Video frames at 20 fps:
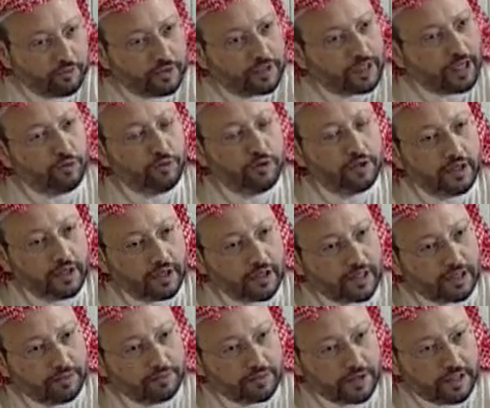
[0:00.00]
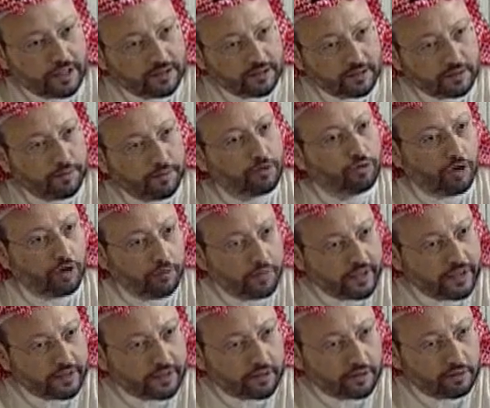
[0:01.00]
where can we take Arabs' assets but to
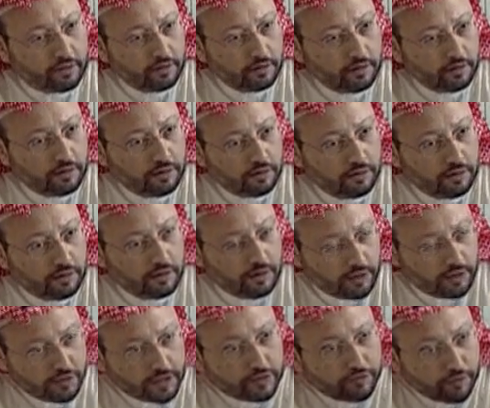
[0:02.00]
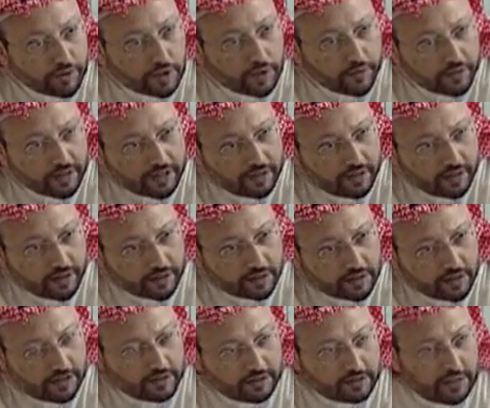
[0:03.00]
America? This is for our interest.
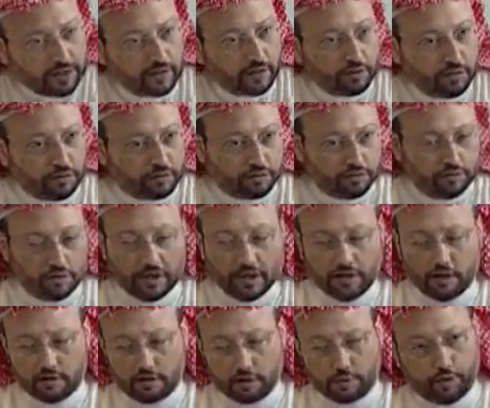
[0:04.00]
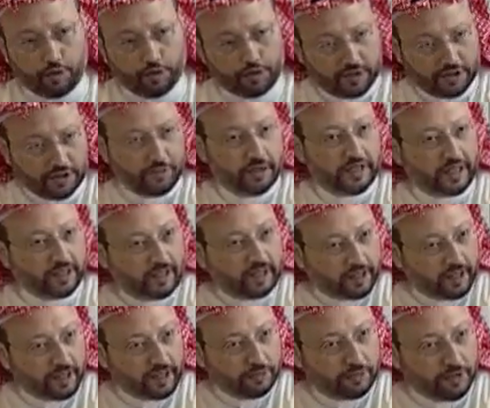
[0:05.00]
It is not also supporting American
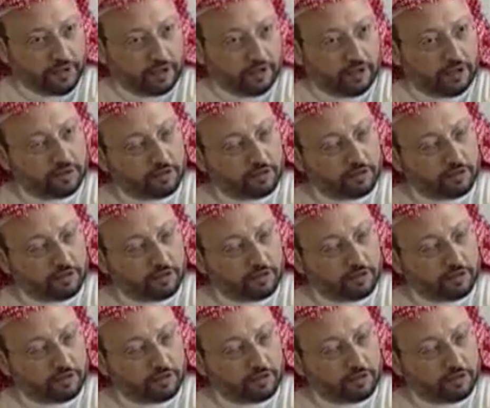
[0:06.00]
economy. It